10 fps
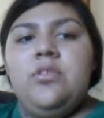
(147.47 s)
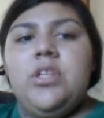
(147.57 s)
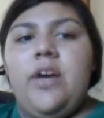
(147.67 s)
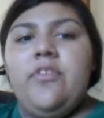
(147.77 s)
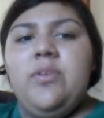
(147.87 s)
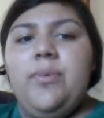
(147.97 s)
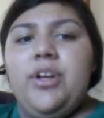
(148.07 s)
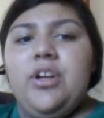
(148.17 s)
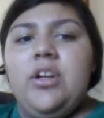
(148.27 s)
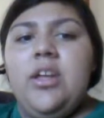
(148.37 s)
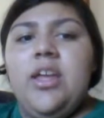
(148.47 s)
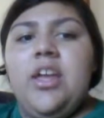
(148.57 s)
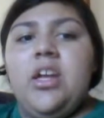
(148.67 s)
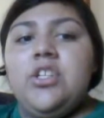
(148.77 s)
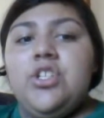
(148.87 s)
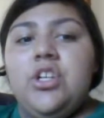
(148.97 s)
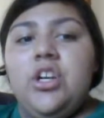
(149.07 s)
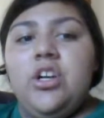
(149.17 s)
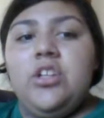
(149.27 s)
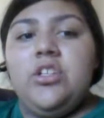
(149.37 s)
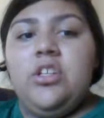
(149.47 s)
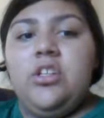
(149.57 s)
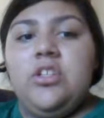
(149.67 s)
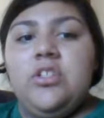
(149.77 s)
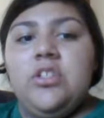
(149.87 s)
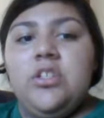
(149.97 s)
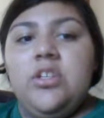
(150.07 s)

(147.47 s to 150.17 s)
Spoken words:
softened butter and sugar until it is